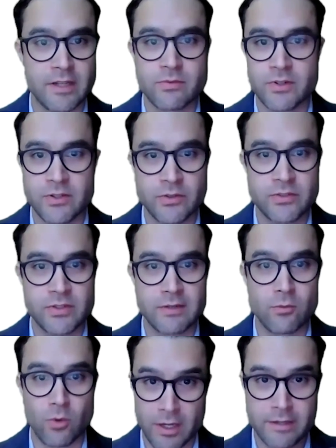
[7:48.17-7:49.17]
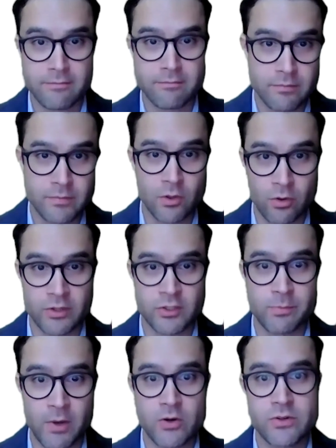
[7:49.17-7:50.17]
It's reducing, one, your
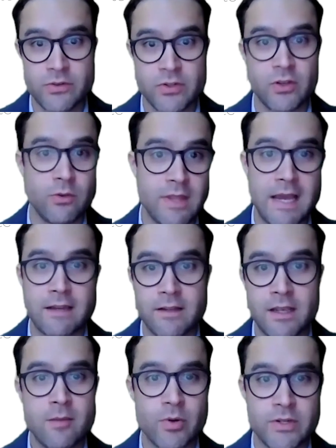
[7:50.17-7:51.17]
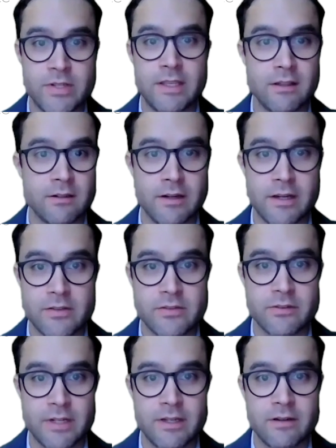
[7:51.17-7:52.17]
exposure to that particular
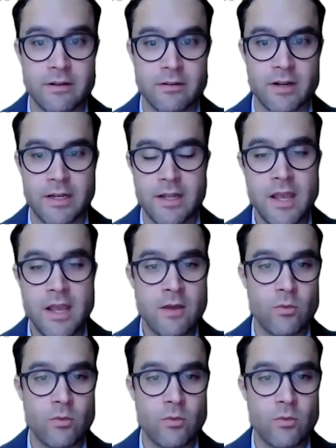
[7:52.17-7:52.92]
industry, right?